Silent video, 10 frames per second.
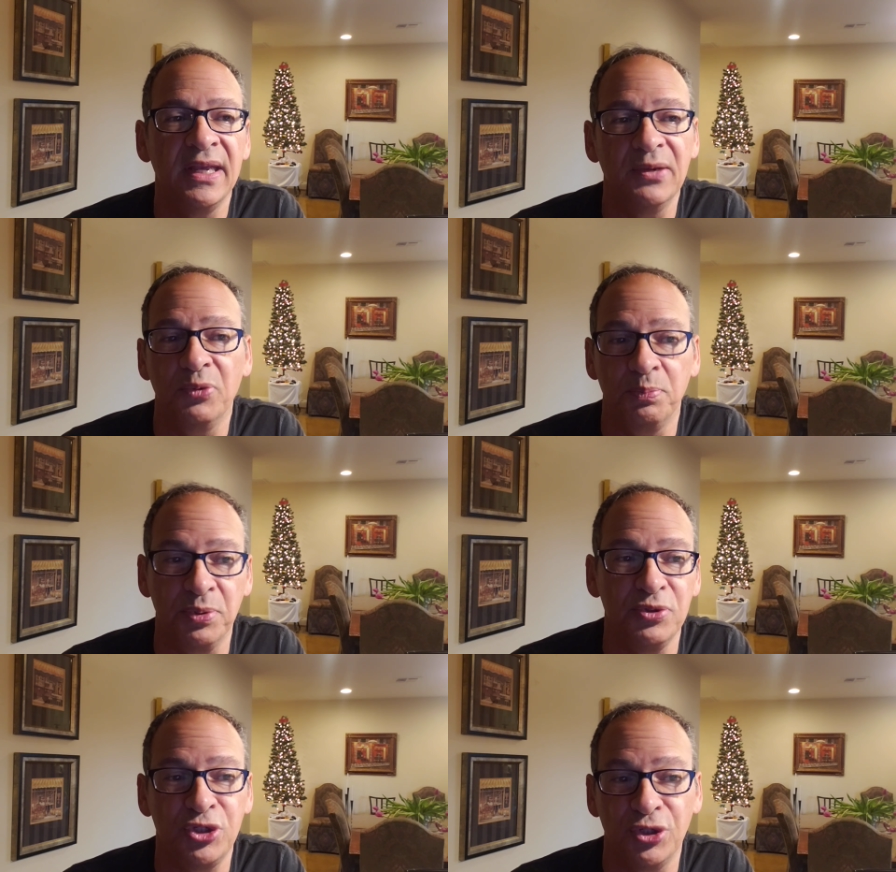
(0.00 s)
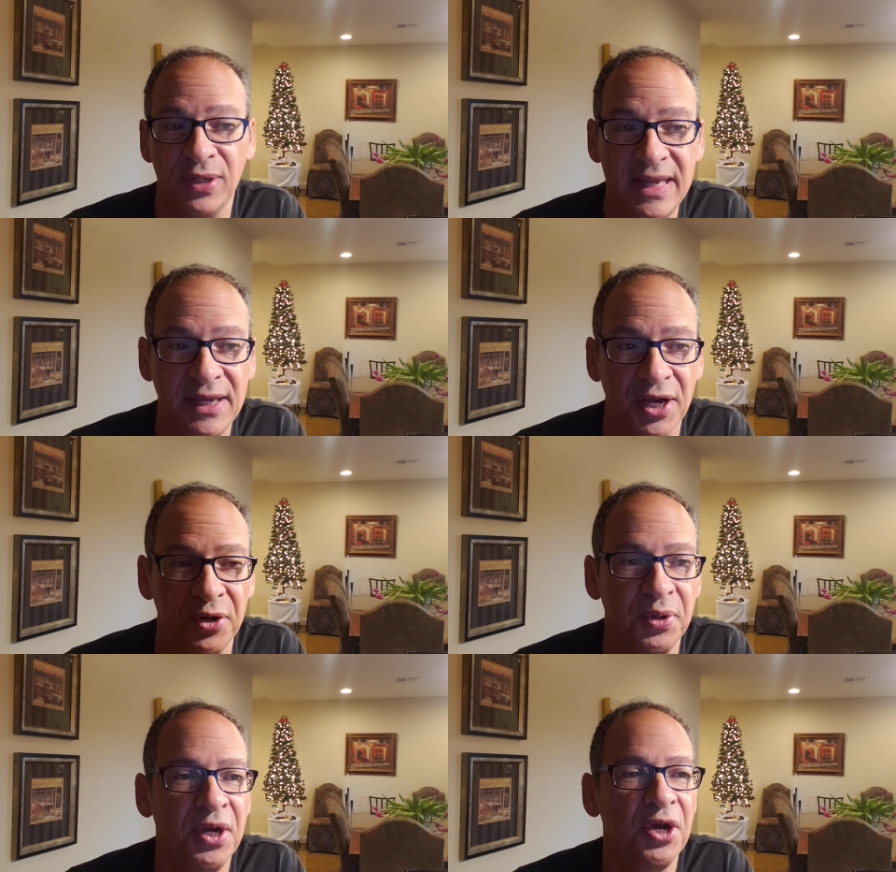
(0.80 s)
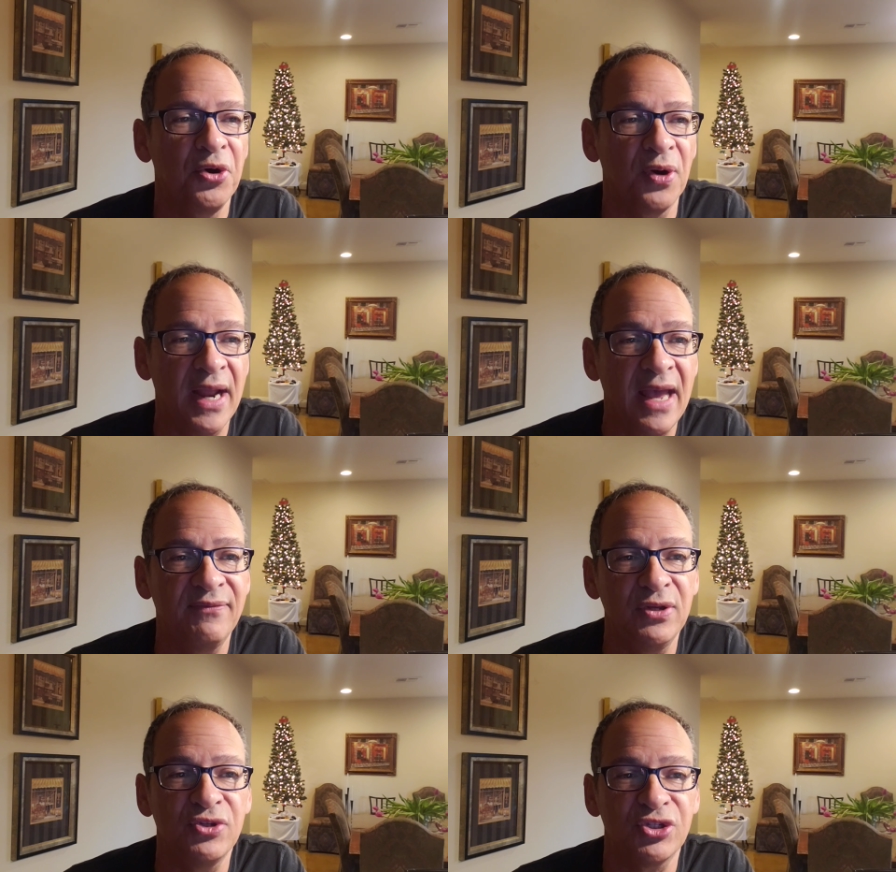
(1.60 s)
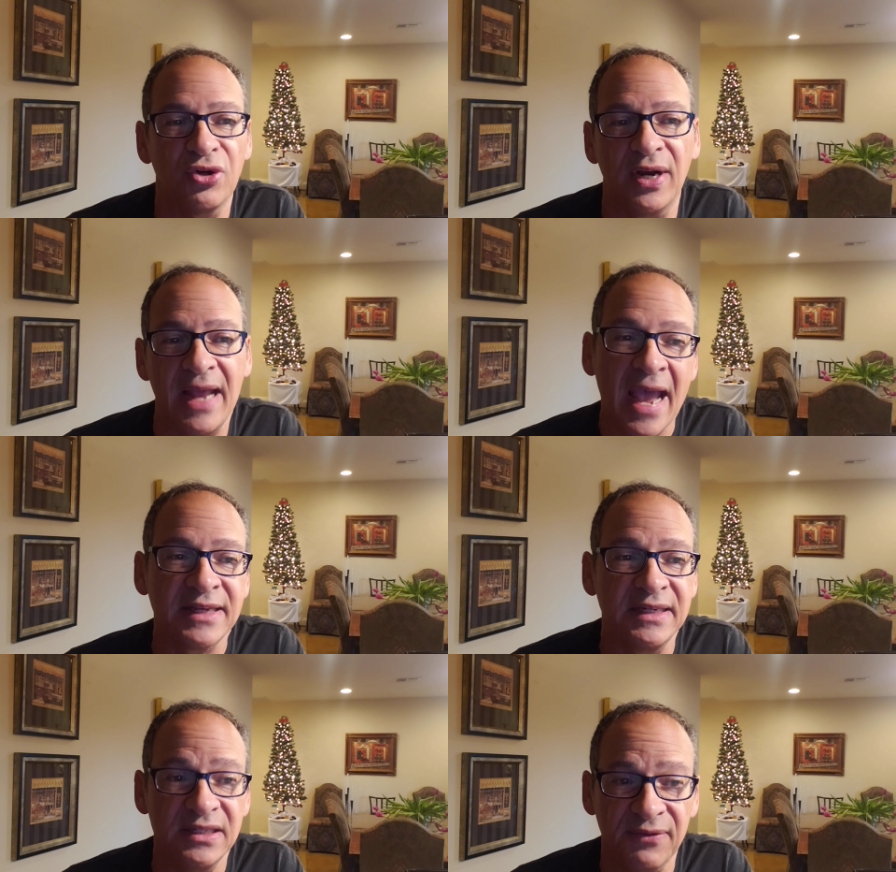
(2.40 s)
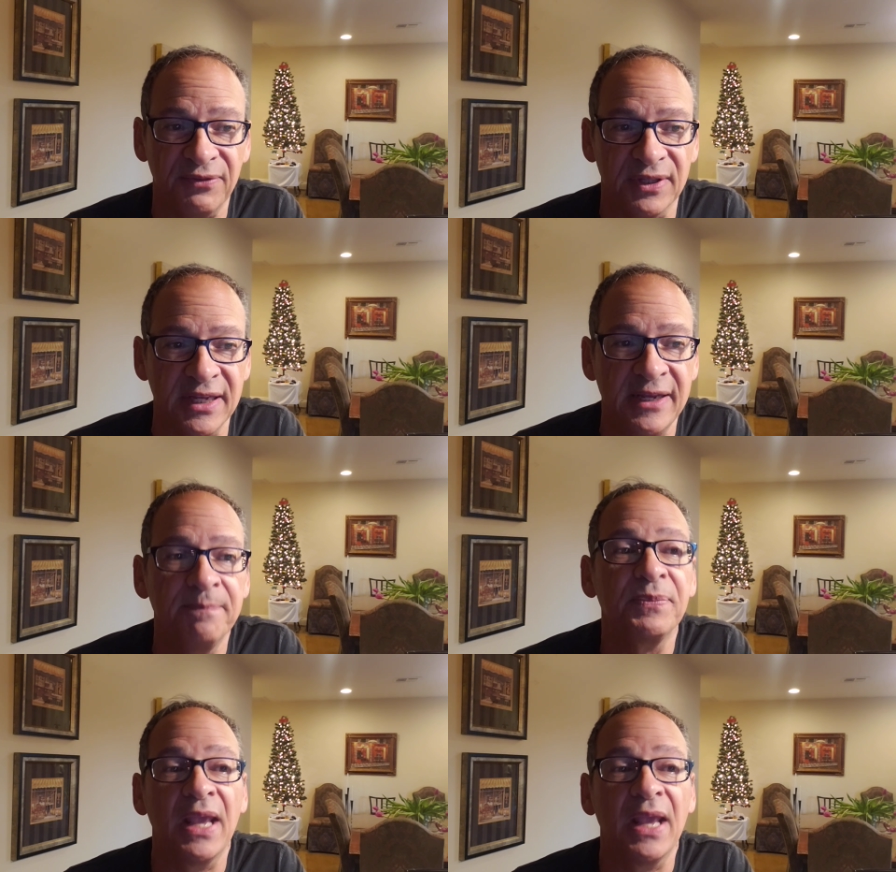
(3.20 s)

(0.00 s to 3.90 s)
it will boost your ego or have you start acting differently,